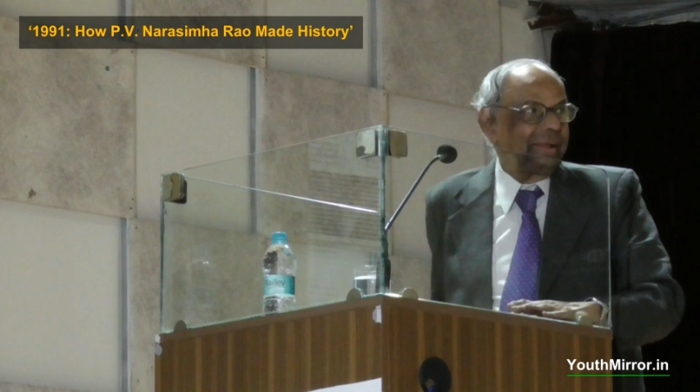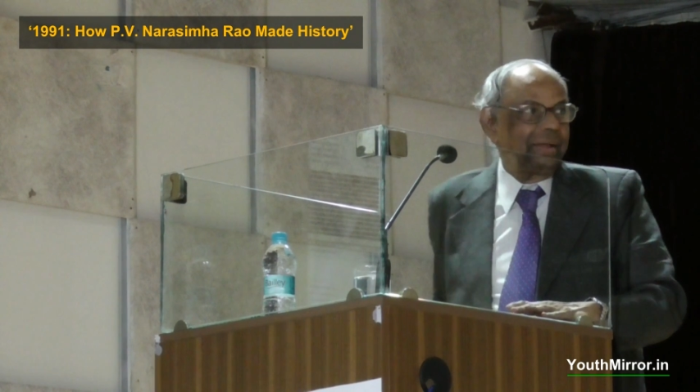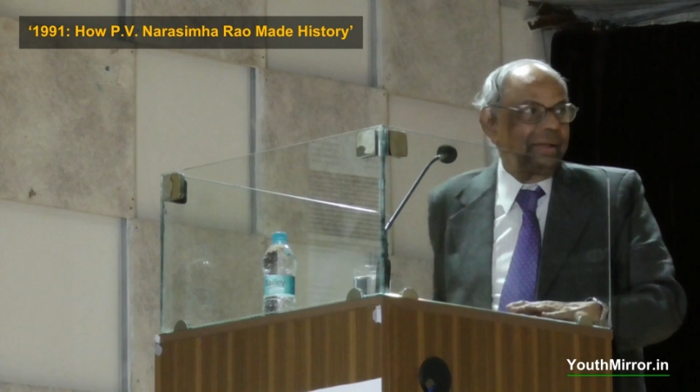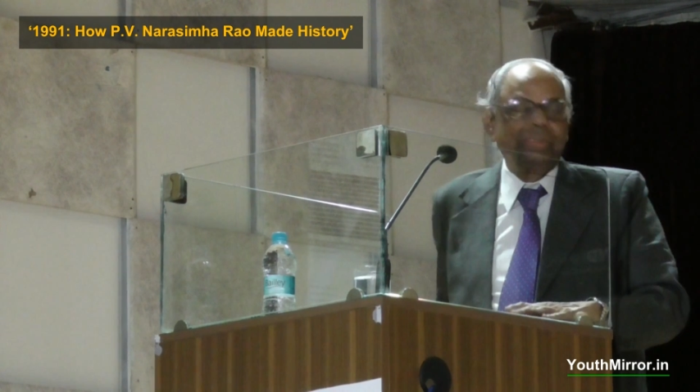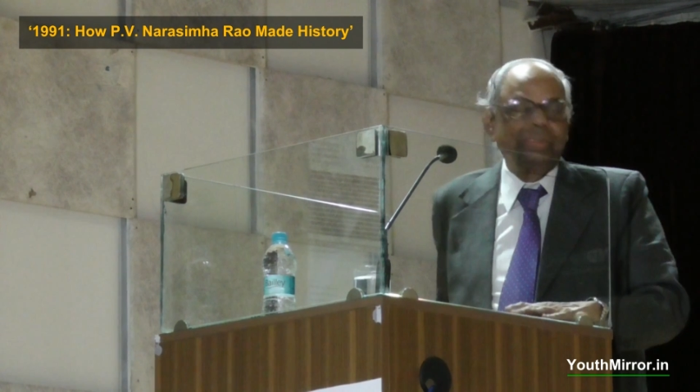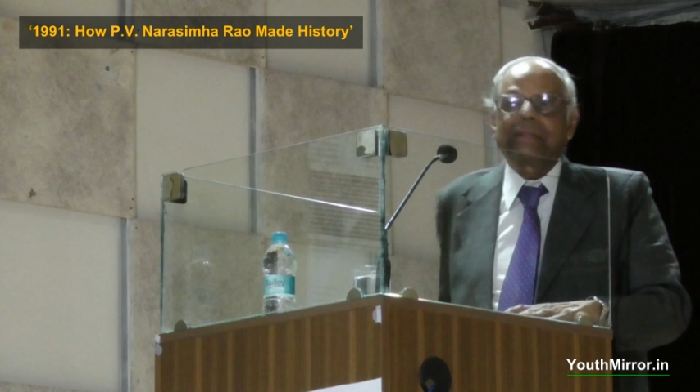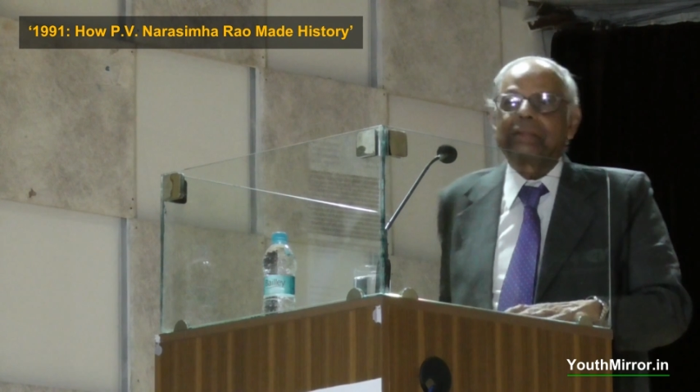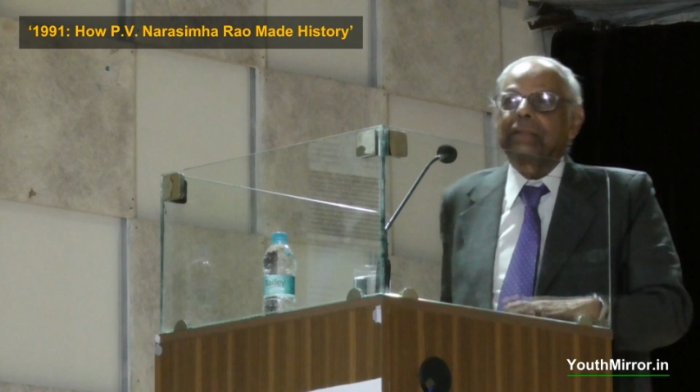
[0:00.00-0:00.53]

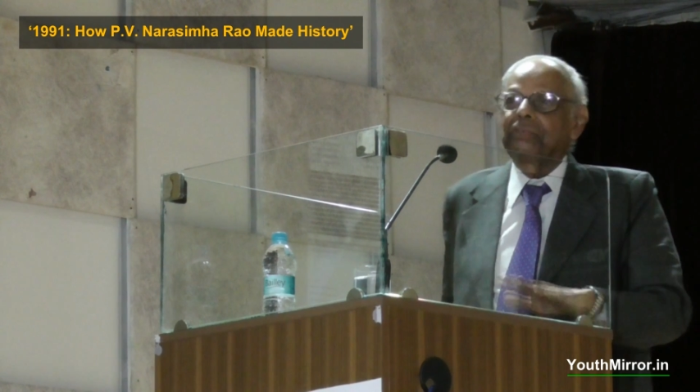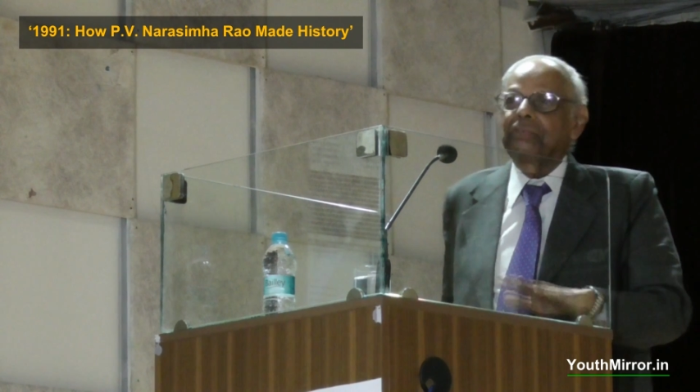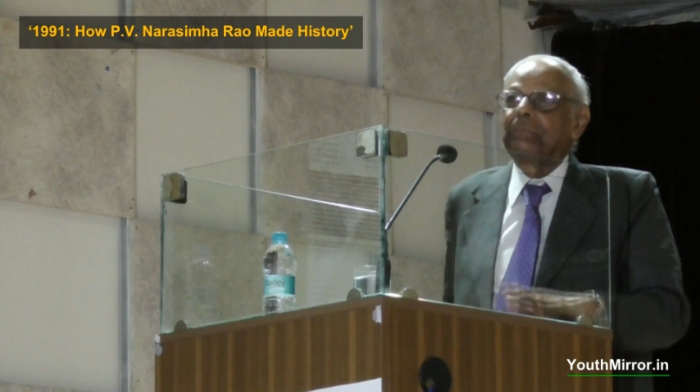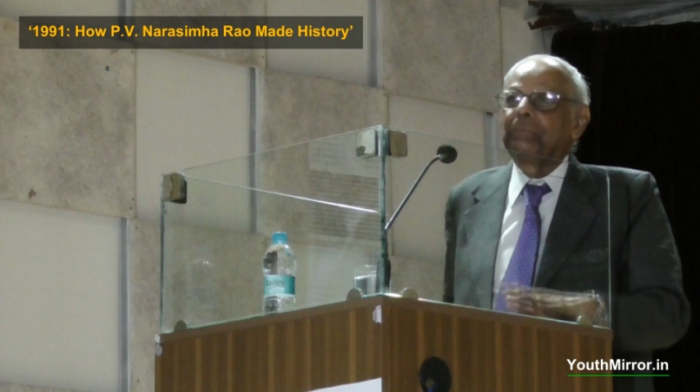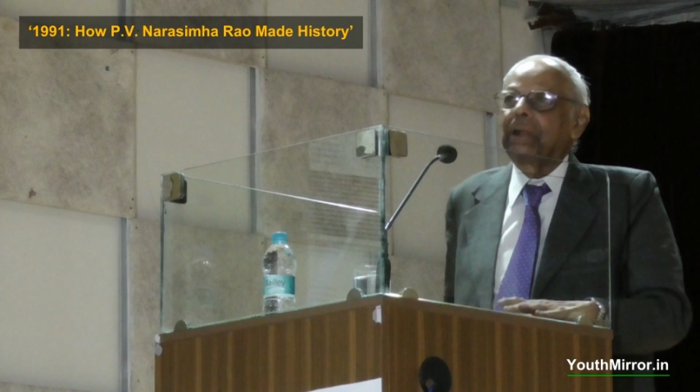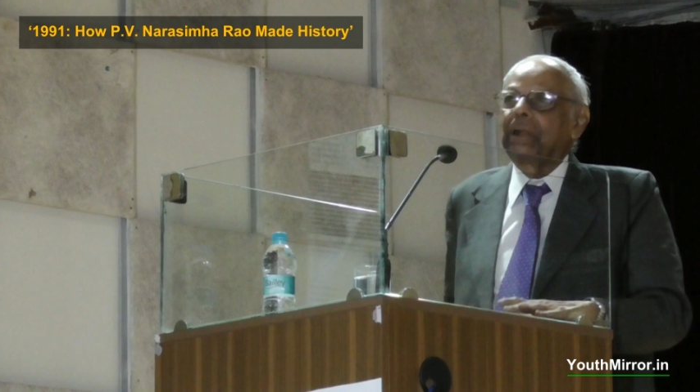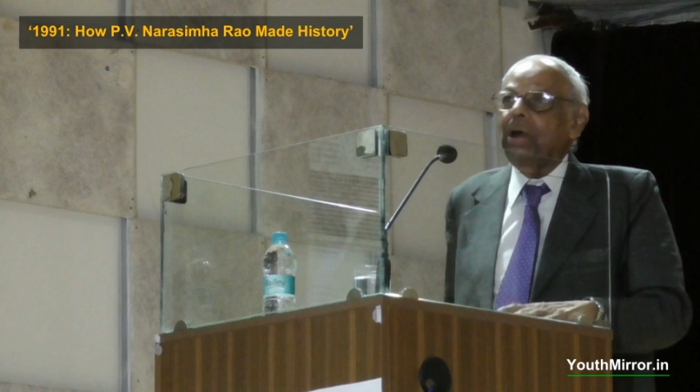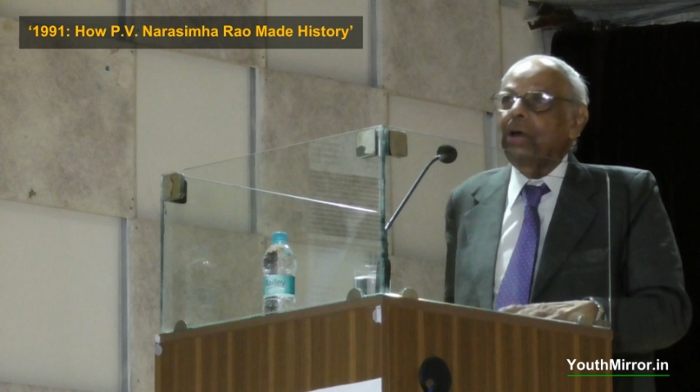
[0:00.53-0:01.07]
that Narasimha
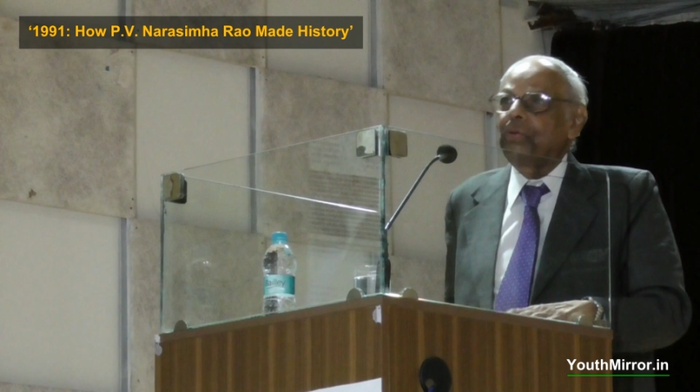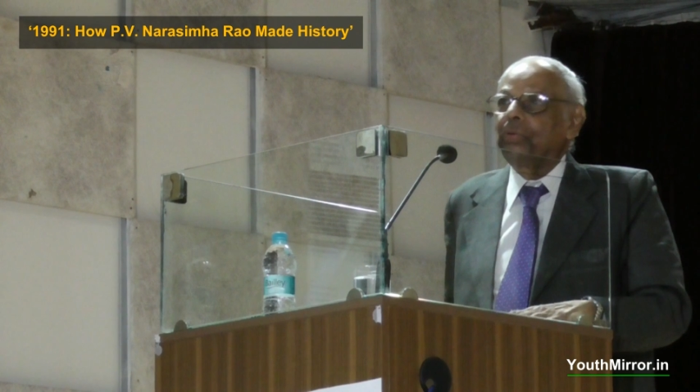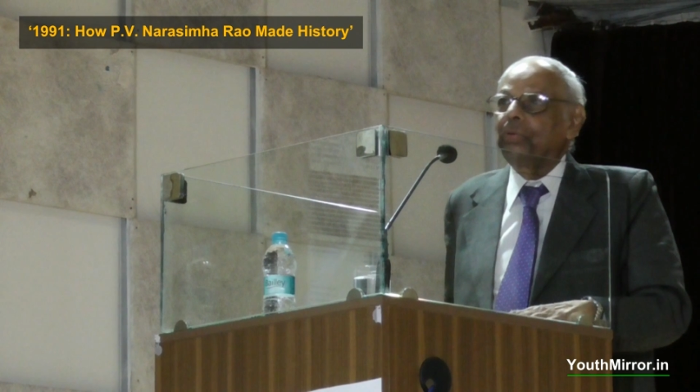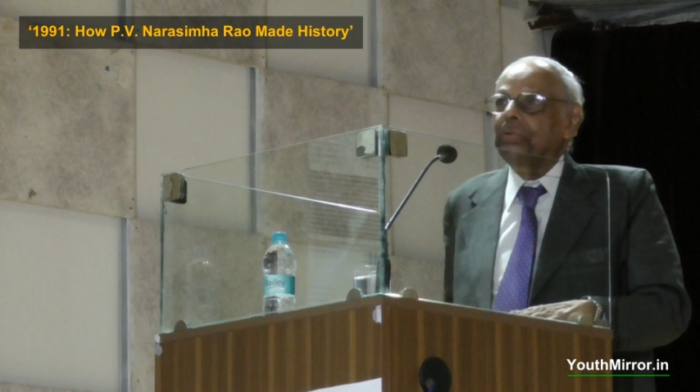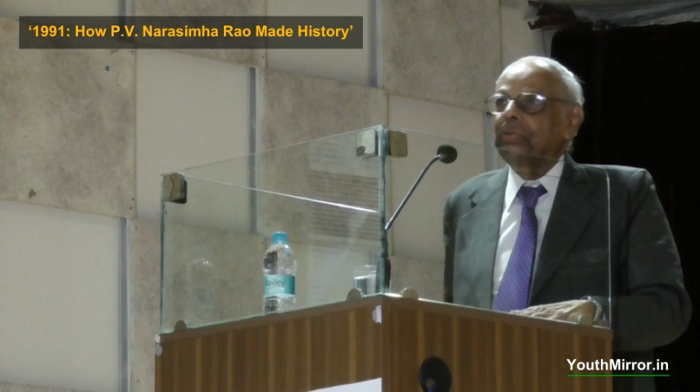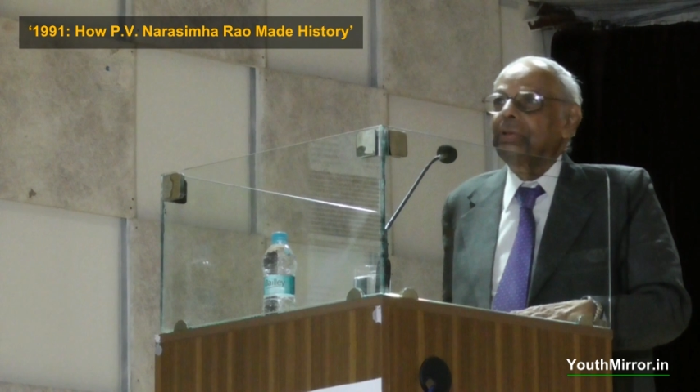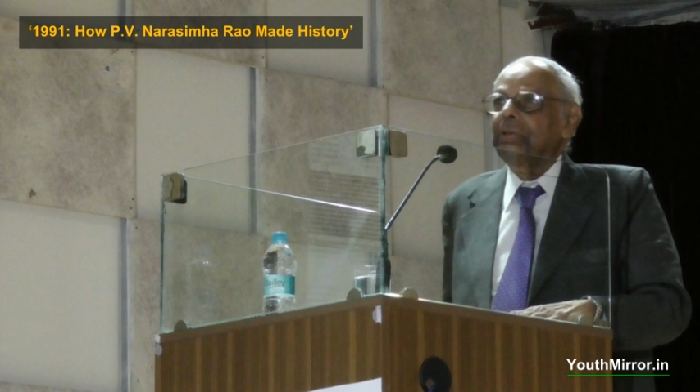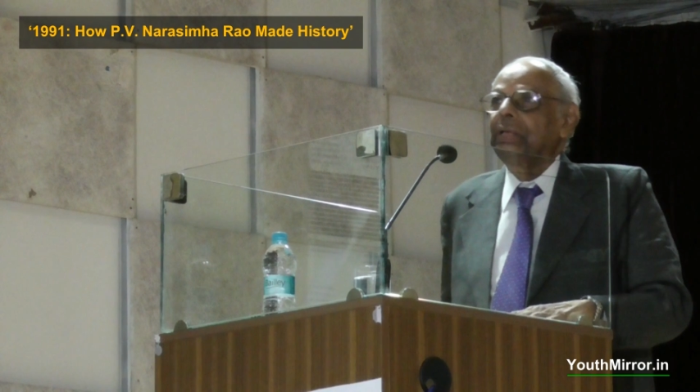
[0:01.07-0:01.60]
Rao
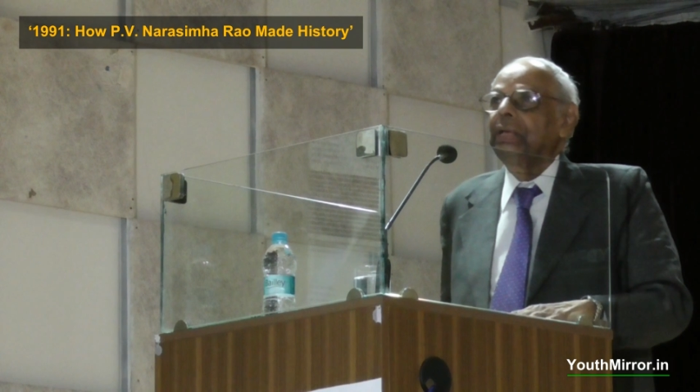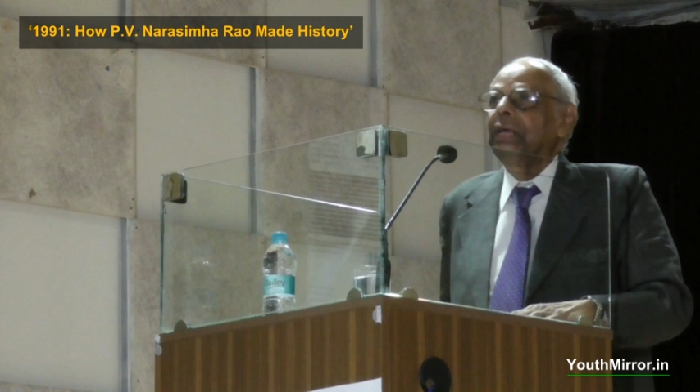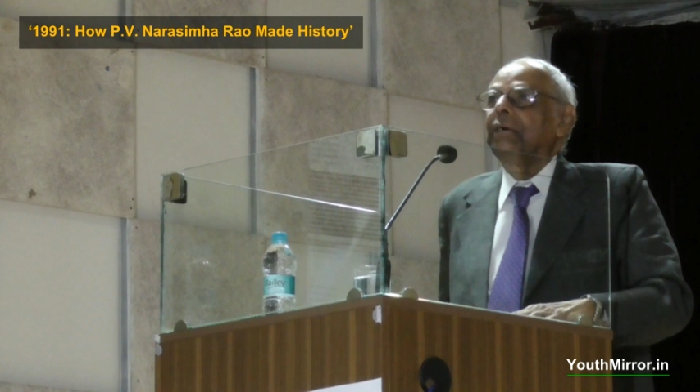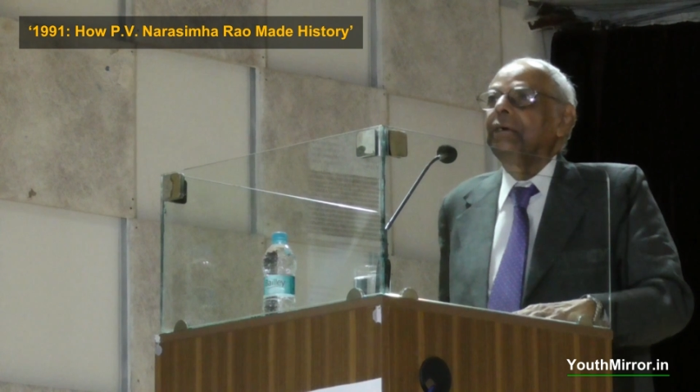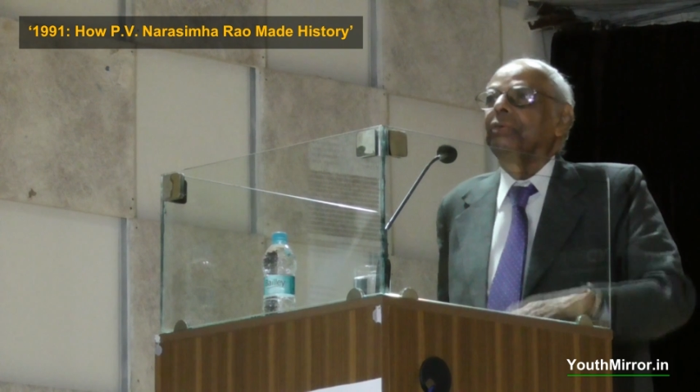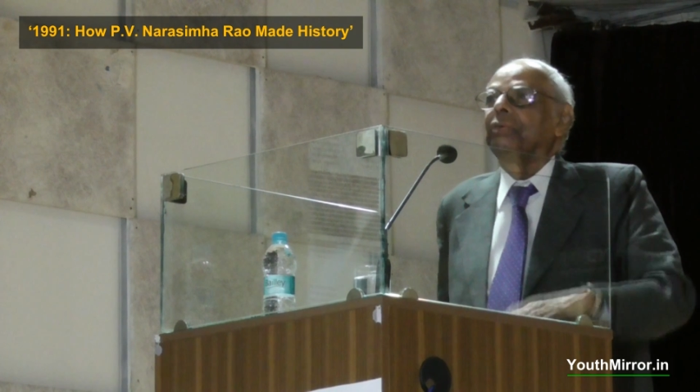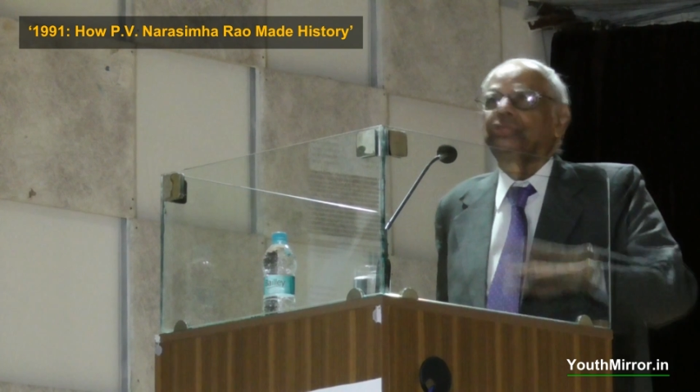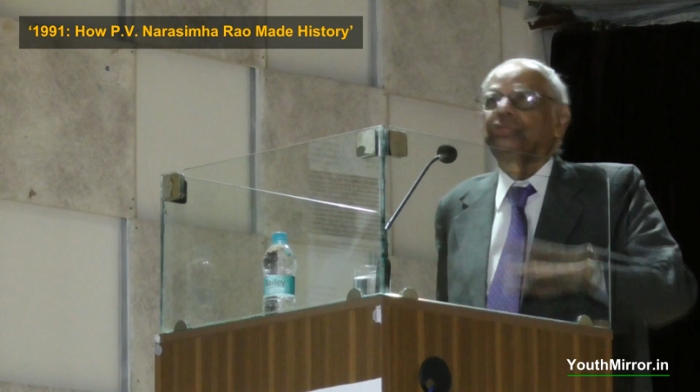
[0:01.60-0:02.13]

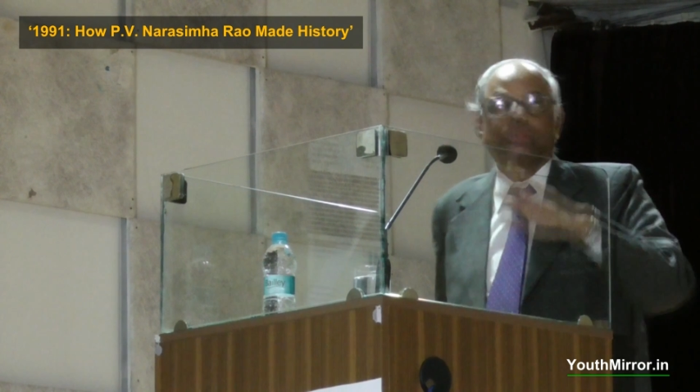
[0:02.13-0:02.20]
was